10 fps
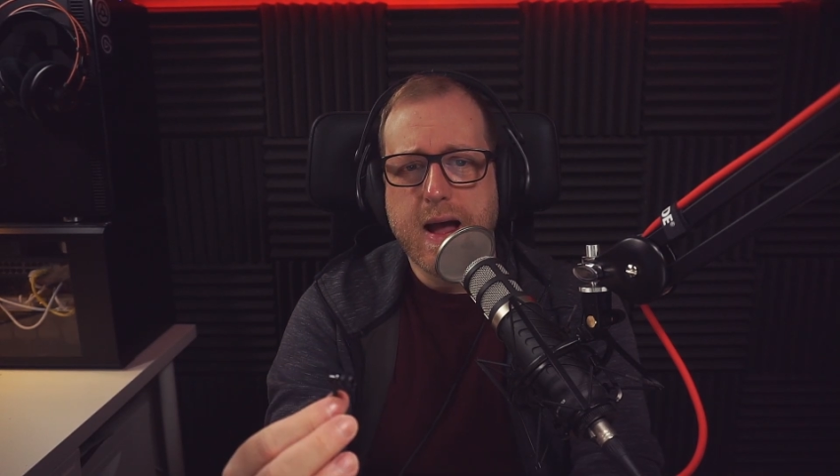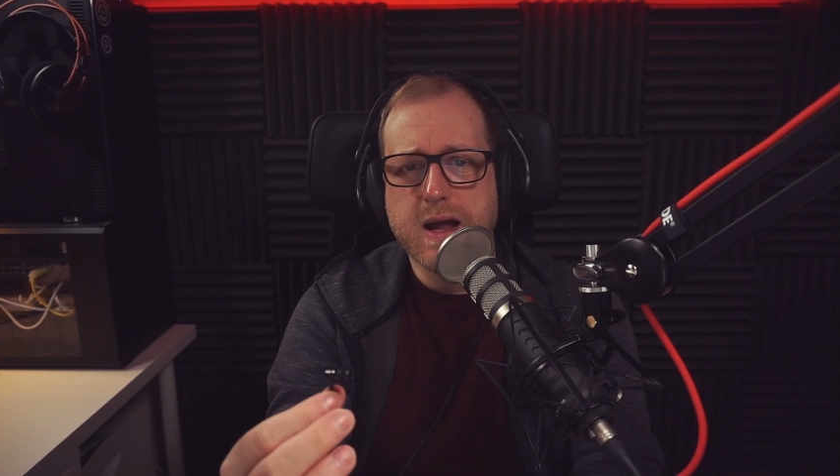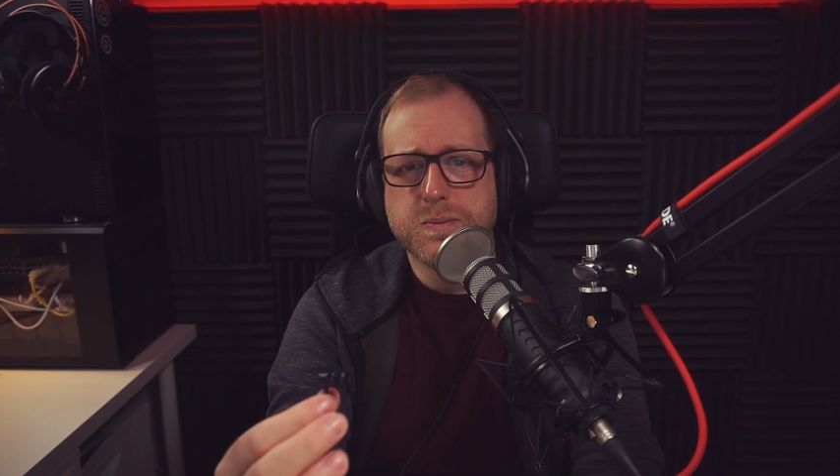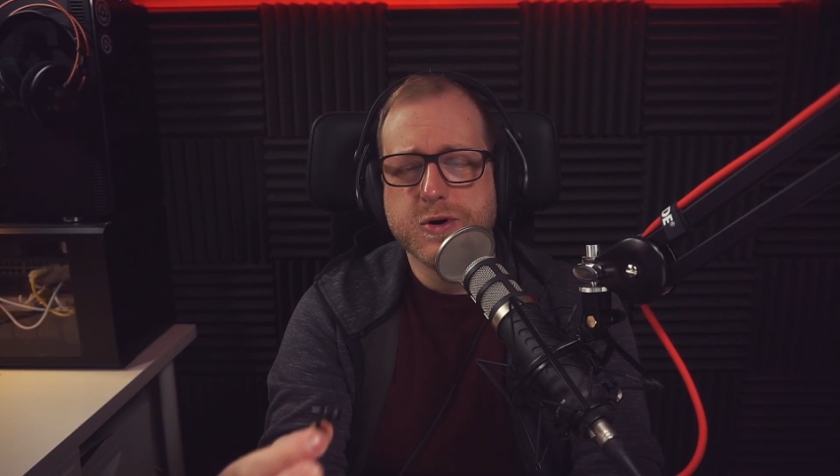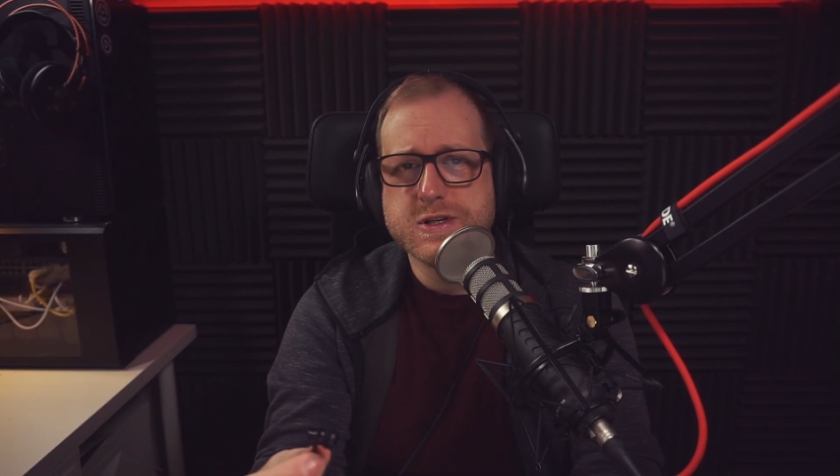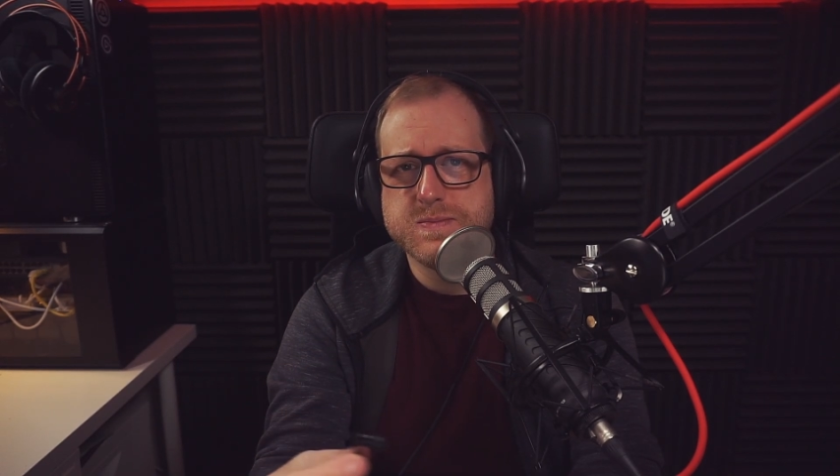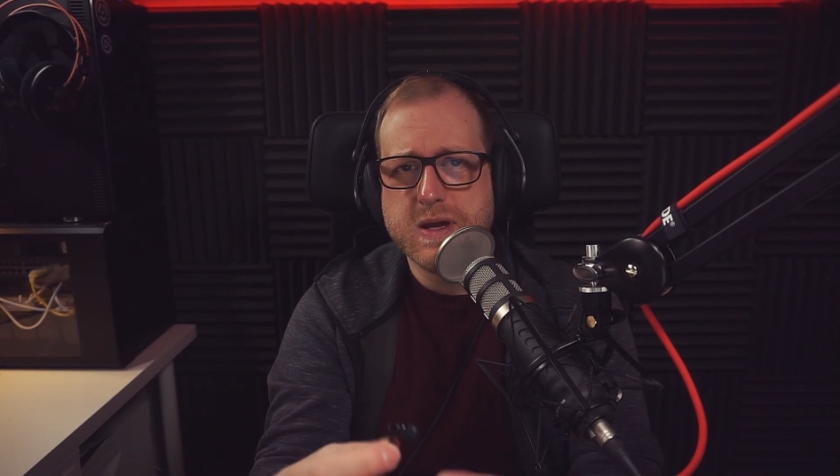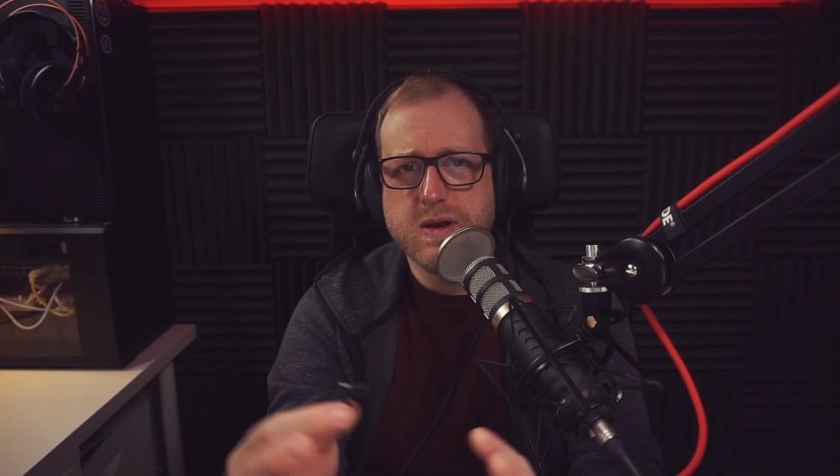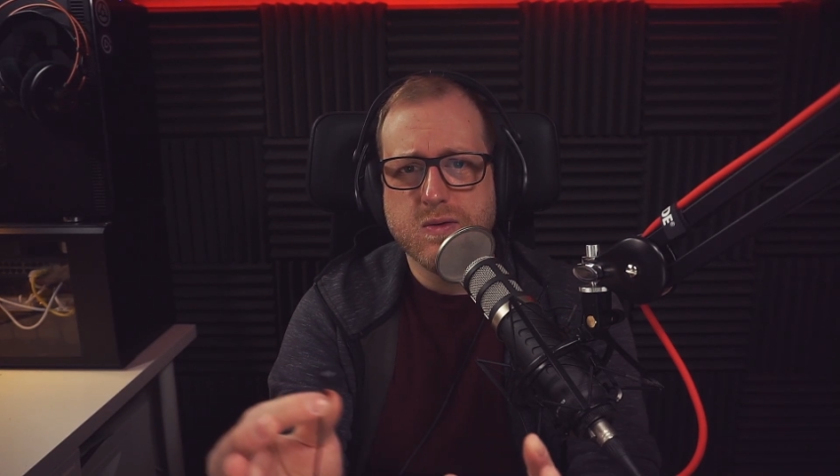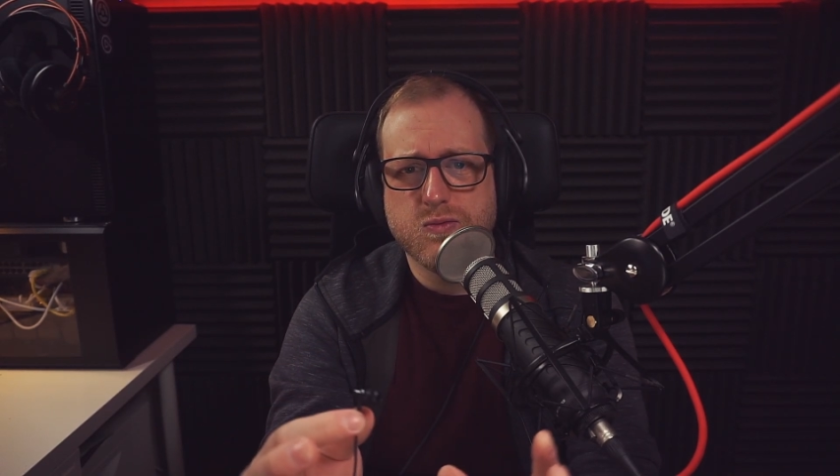and puts
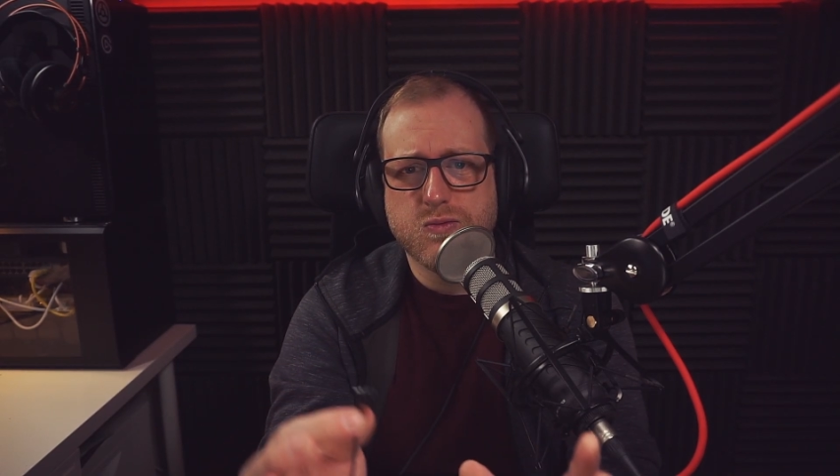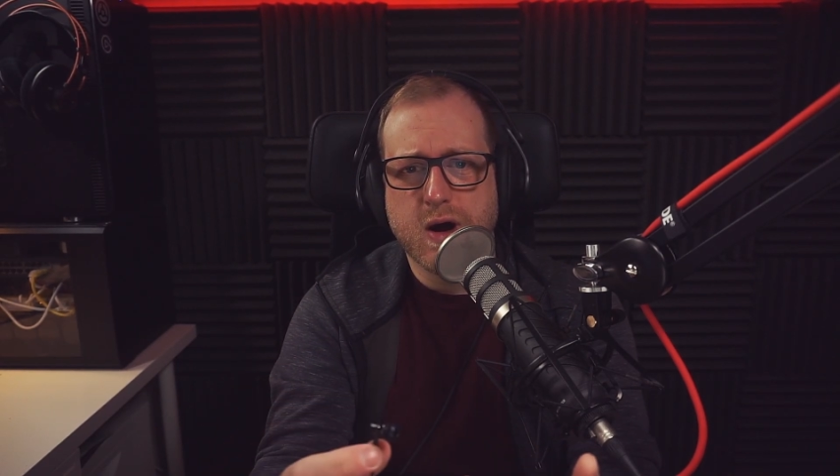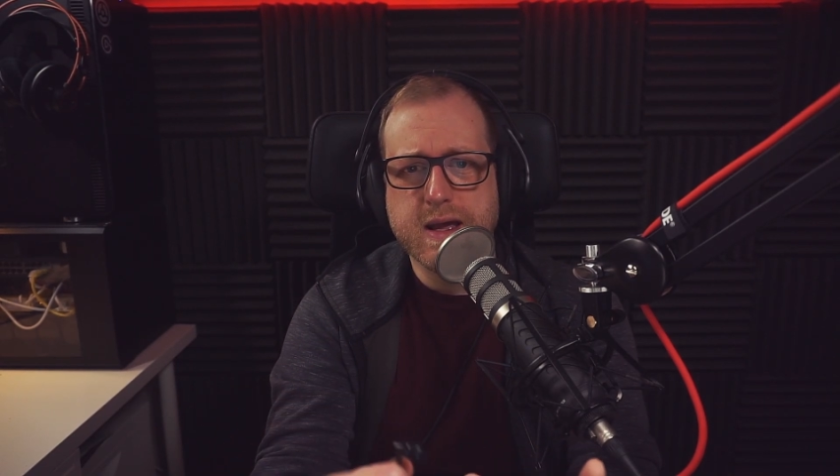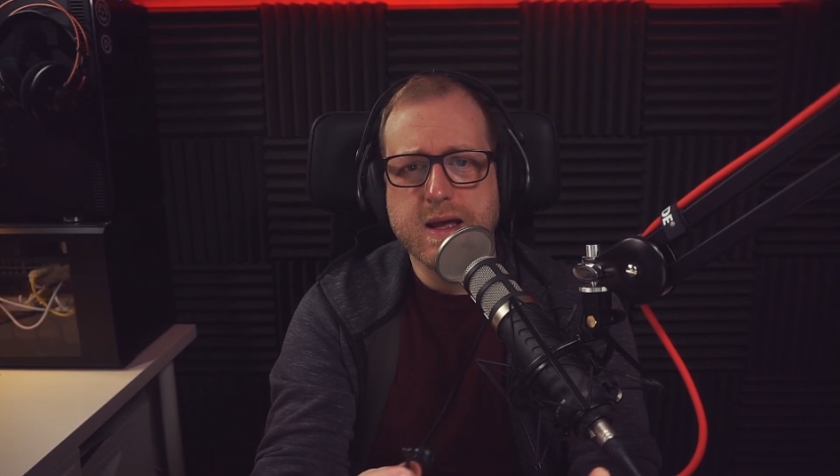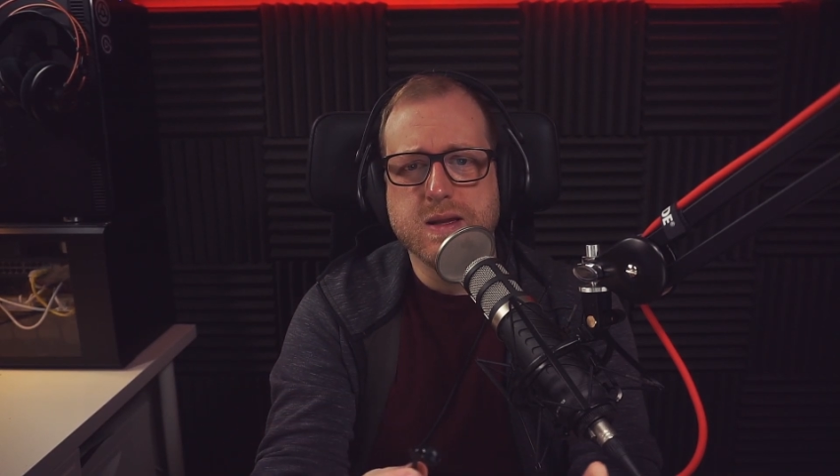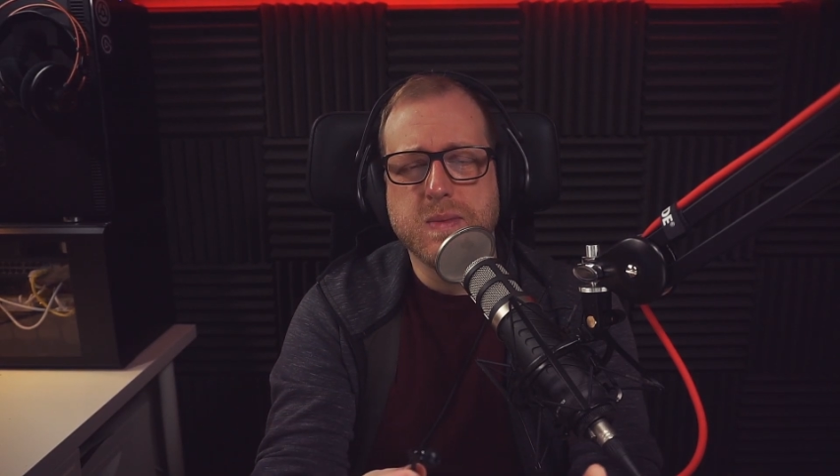me right in the